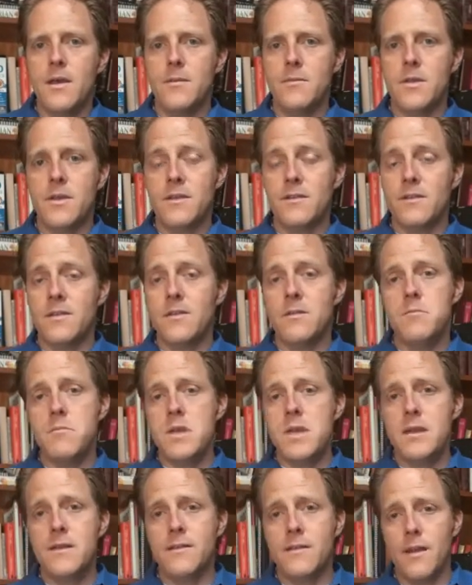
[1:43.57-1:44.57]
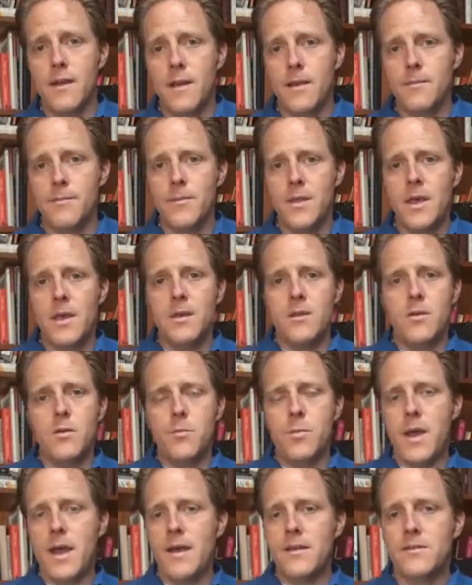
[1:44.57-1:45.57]
Because in the meantime, you're
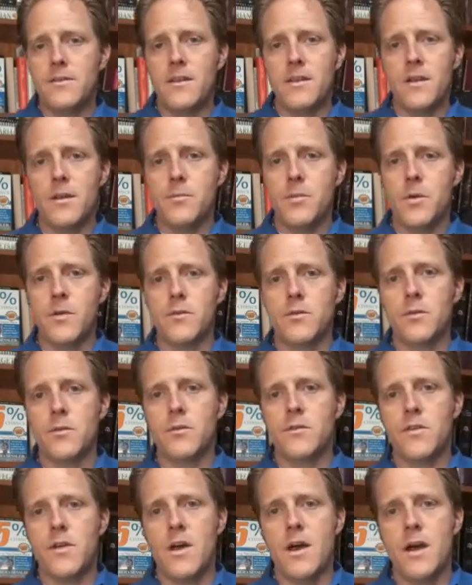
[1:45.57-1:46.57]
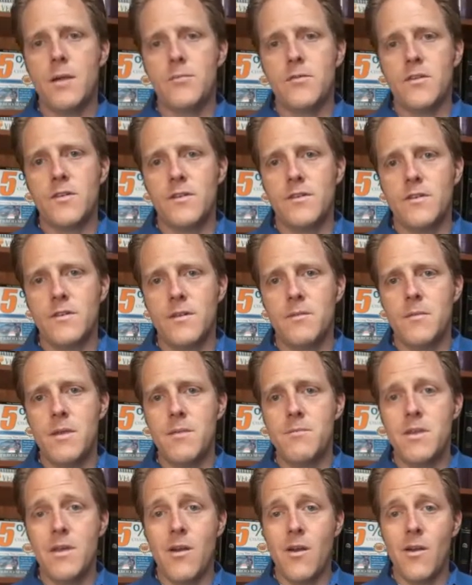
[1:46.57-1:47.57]
passing up all sorts of options that
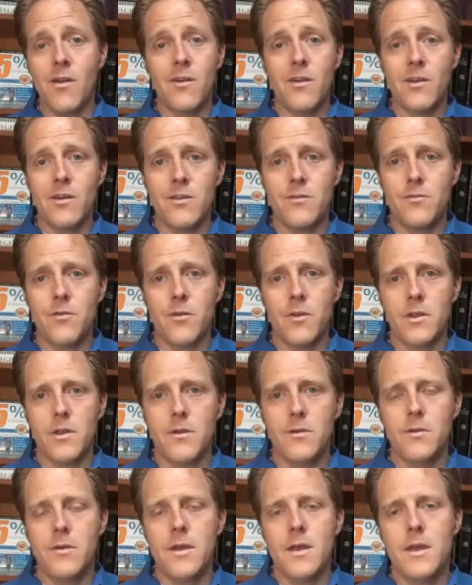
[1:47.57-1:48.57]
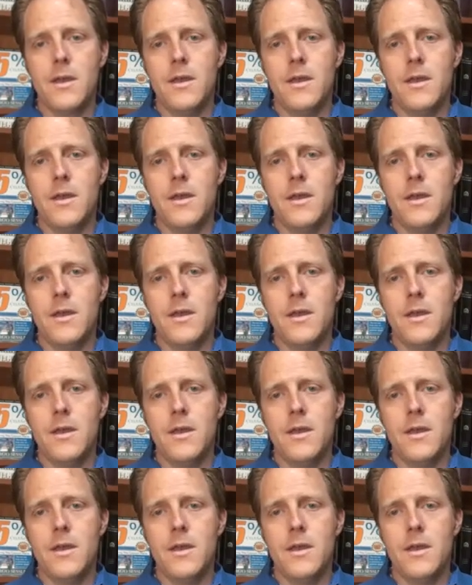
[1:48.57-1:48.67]
maybe aren't good for you.